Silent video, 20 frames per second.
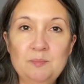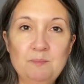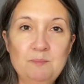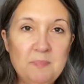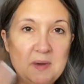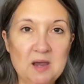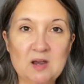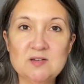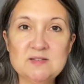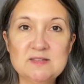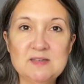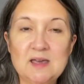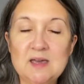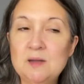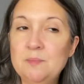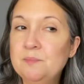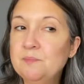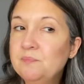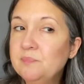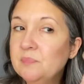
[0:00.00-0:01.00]
bare
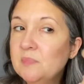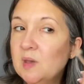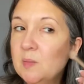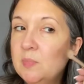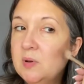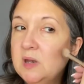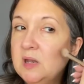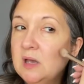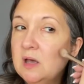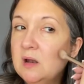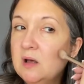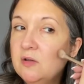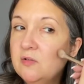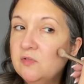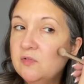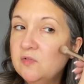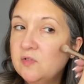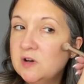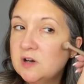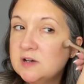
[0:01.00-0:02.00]
skin. I'm putting it on
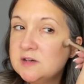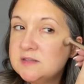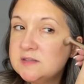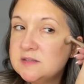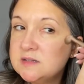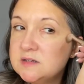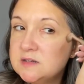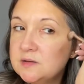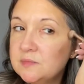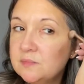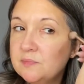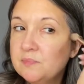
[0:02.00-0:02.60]
first.